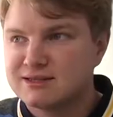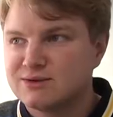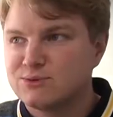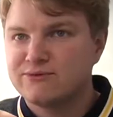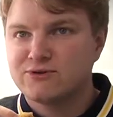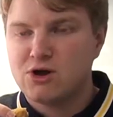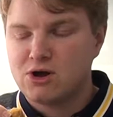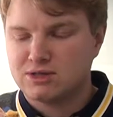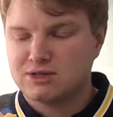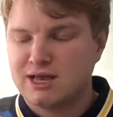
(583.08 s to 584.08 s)
see what we've
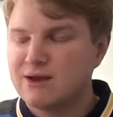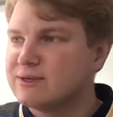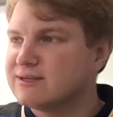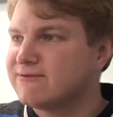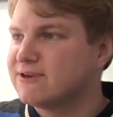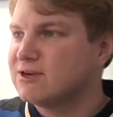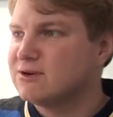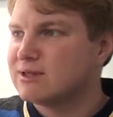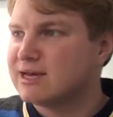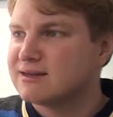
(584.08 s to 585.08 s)
got. How is it for
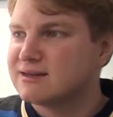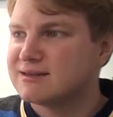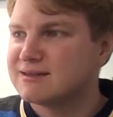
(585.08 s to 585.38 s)
you then?